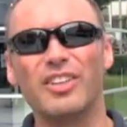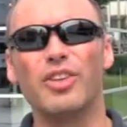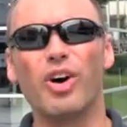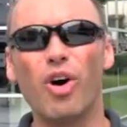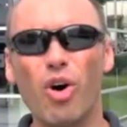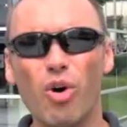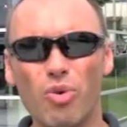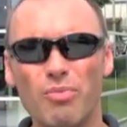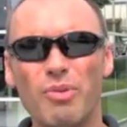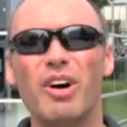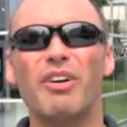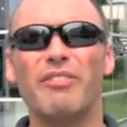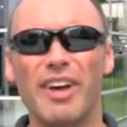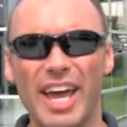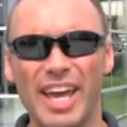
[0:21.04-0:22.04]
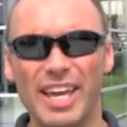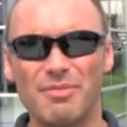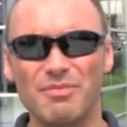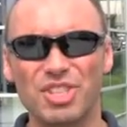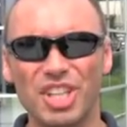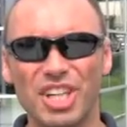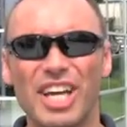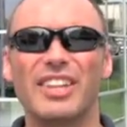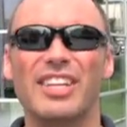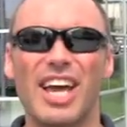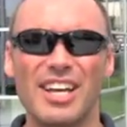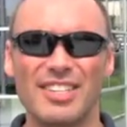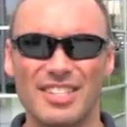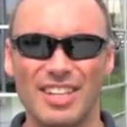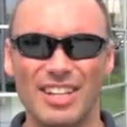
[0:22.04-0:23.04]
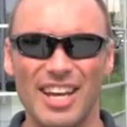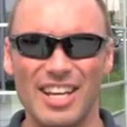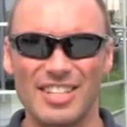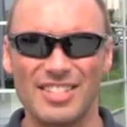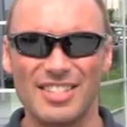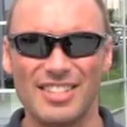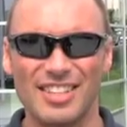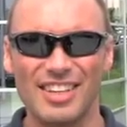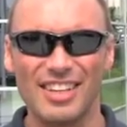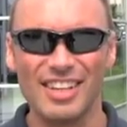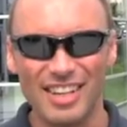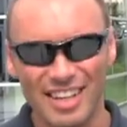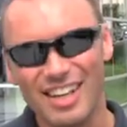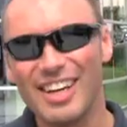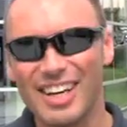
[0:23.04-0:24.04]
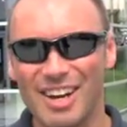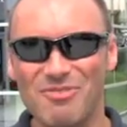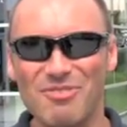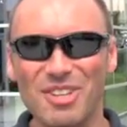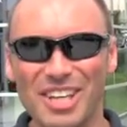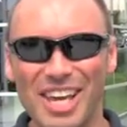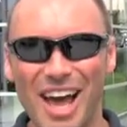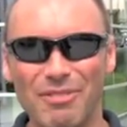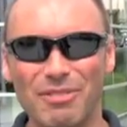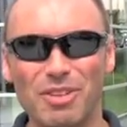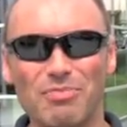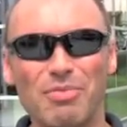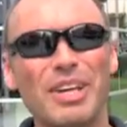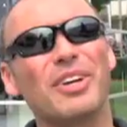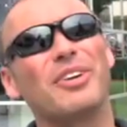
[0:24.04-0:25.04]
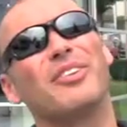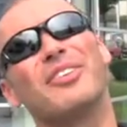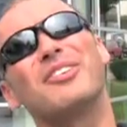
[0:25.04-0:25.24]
the home of AMG and the SLS. And I'm really happy to be here.